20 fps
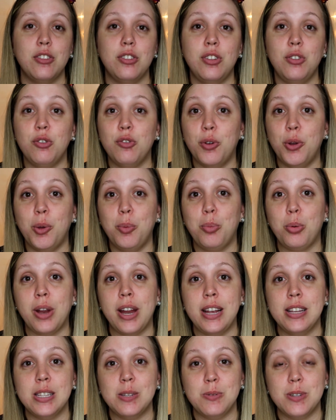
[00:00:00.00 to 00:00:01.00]
Duvolle
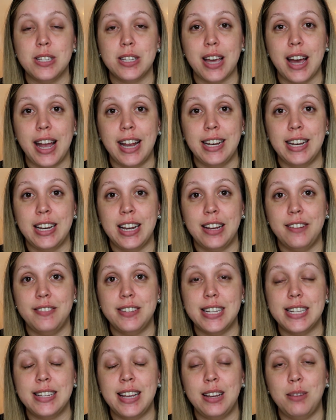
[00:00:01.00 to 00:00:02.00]
Brands was kind enough
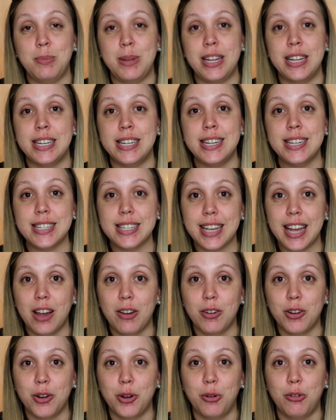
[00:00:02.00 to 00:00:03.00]
to send me a
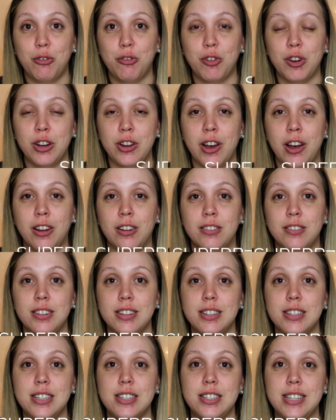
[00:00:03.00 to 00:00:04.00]
discount code for y'all
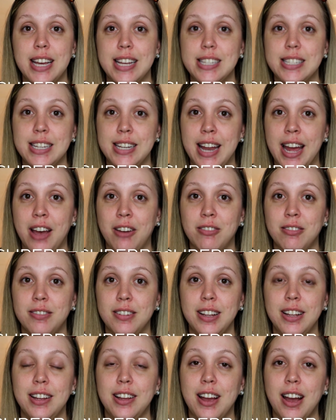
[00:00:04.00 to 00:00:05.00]
to test it out
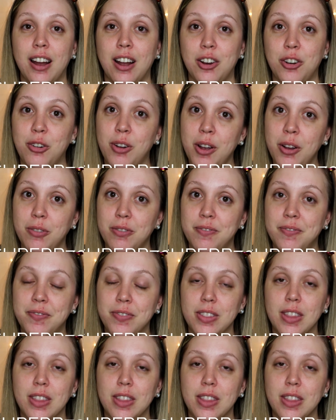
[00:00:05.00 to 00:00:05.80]
on your own.